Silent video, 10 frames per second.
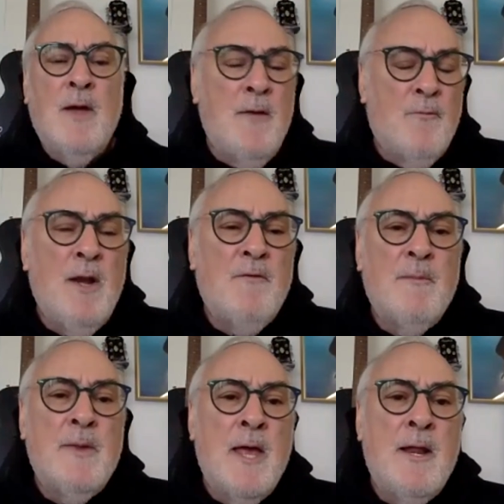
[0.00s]
I have one of
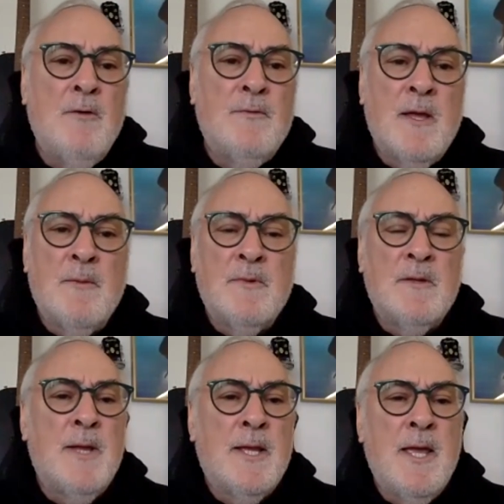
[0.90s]
them, Ed Oates, comes
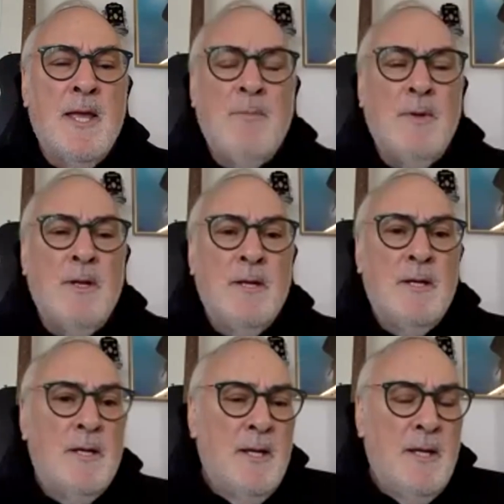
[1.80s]
to my camp, and
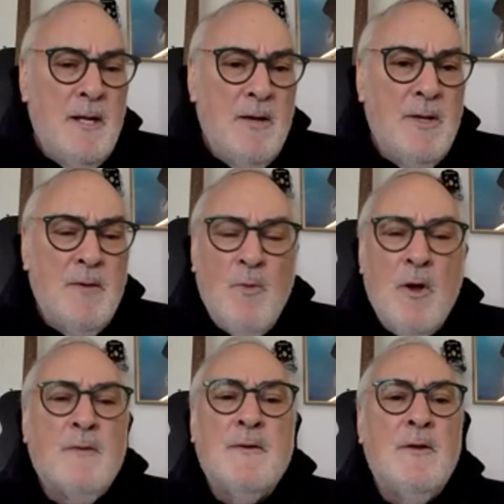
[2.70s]
he
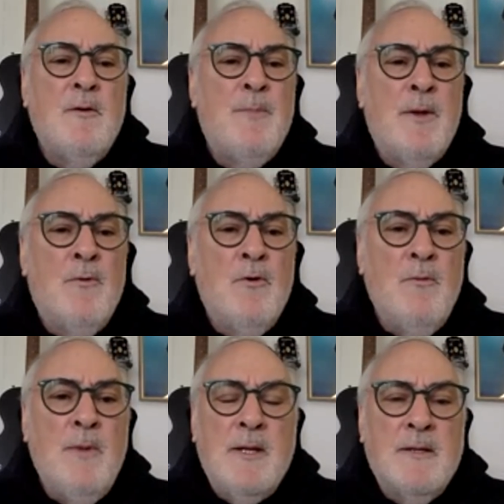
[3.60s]
walks into a room
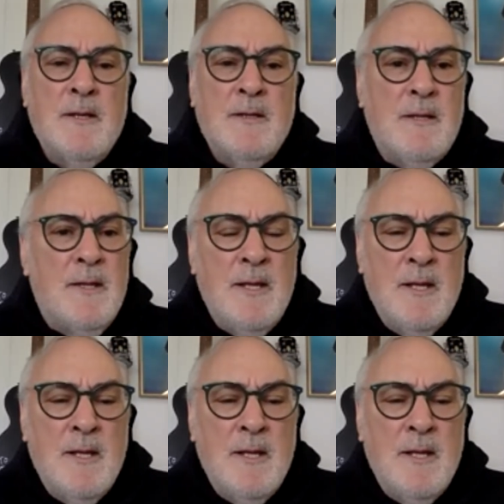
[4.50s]
and he says to the